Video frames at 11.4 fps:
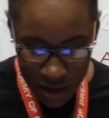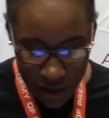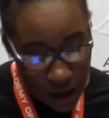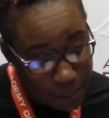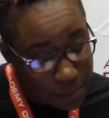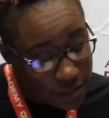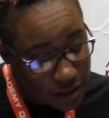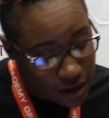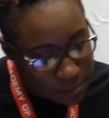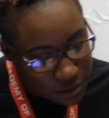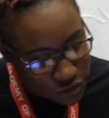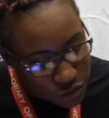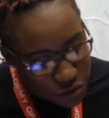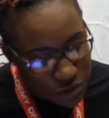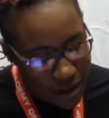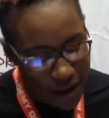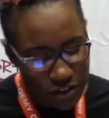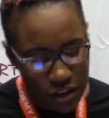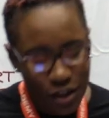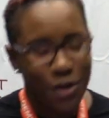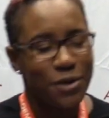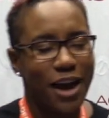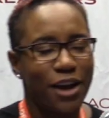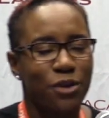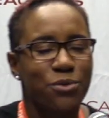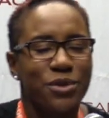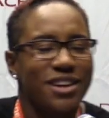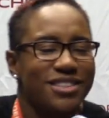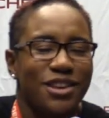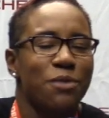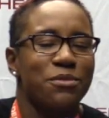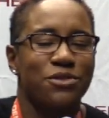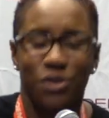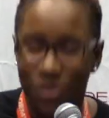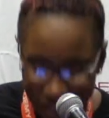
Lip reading: But number two, you have to learn how to reinterpret your